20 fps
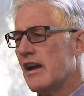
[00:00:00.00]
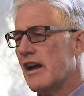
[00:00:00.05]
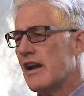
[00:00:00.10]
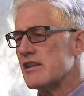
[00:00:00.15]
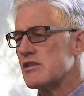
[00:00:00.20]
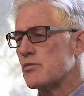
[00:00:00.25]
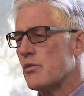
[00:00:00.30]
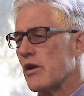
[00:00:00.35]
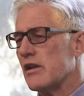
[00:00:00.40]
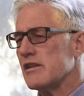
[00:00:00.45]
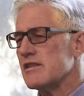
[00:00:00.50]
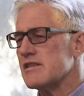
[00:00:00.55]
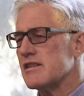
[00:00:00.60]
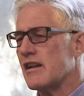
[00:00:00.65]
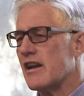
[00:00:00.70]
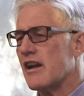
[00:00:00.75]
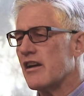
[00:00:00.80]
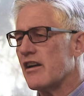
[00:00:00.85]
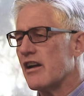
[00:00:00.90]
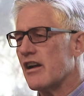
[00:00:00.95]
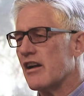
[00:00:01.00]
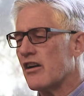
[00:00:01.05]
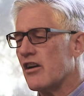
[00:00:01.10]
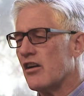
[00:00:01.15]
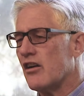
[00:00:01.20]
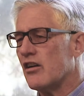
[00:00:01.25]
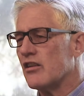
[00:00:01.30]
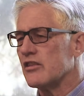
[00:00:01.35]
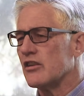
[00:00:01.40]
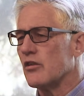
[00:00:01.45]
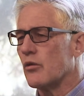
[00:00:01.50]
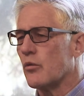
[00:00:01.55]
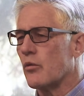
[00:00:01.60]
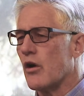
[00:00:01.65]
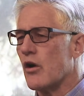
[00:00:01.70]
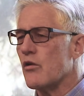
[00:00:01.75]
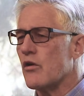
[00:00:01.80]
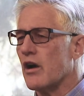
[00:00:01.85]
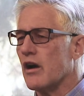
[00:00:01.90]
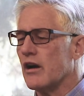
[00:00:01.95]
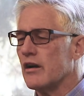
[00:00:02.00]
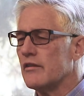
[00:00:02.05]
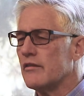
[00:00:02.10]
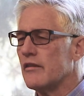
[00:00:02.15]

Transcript: as well as an area called La Roca.